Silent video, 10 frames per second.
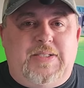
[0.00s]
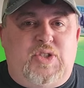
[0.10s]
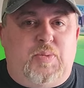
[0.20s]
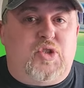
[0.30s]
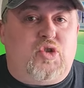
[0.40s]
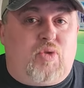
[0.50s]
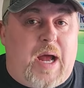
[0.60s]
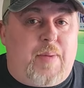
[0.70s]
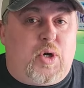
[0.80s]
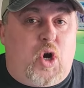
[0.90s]
in
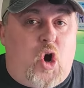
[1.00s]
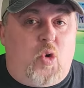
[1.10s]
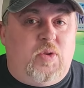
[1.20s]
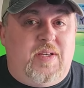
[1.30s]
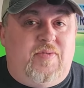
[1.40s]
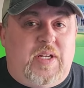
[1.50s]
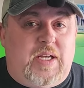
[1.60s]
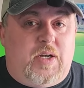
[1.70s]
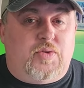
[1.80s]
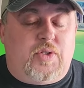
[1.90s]
subscriber-only
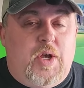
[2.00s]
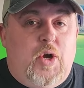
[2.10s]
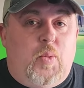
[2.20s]
videos,